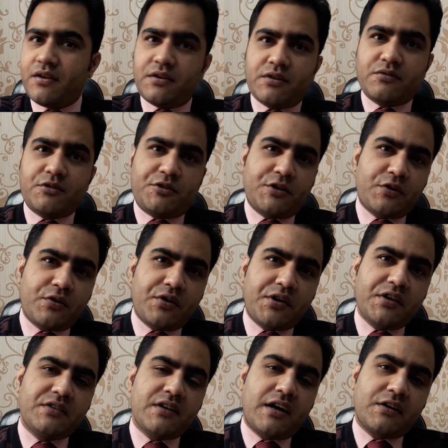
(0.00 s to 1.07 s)
Now the
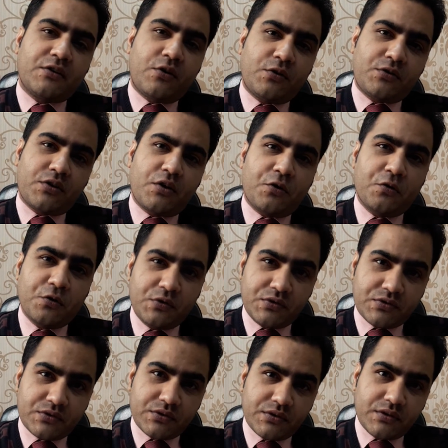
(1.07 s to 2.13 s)
securities are not
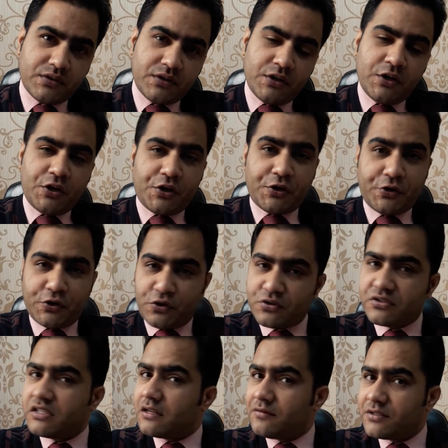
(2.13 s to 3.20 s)
goods nor
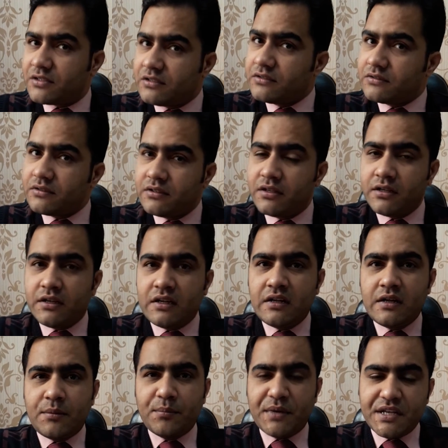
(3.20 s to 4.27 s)
services,
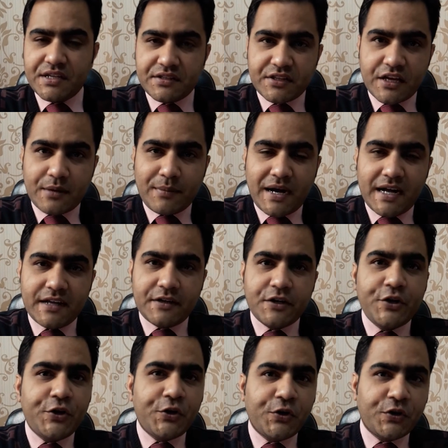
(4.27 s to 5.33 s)
meaning thereby
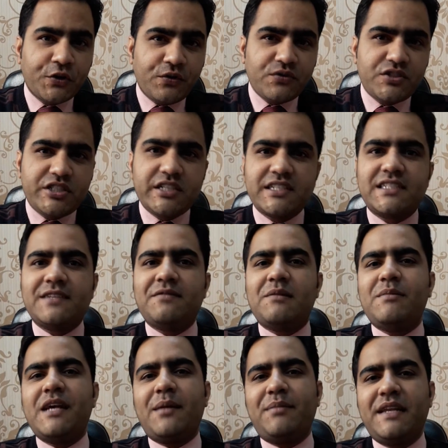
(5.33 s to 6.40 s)
no GST will
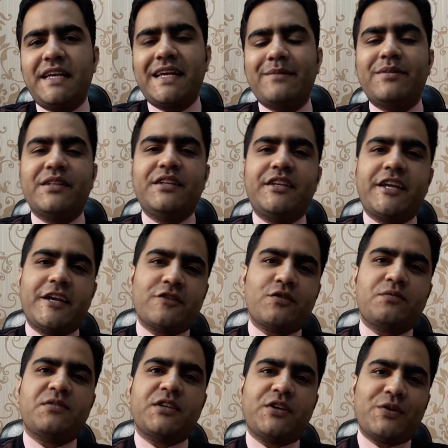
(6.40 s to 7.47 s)
be applicable in case
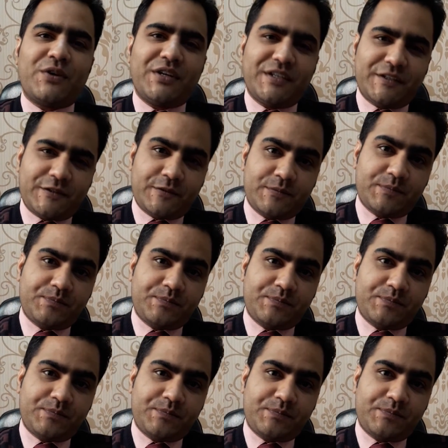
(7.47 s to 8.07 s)
of securities.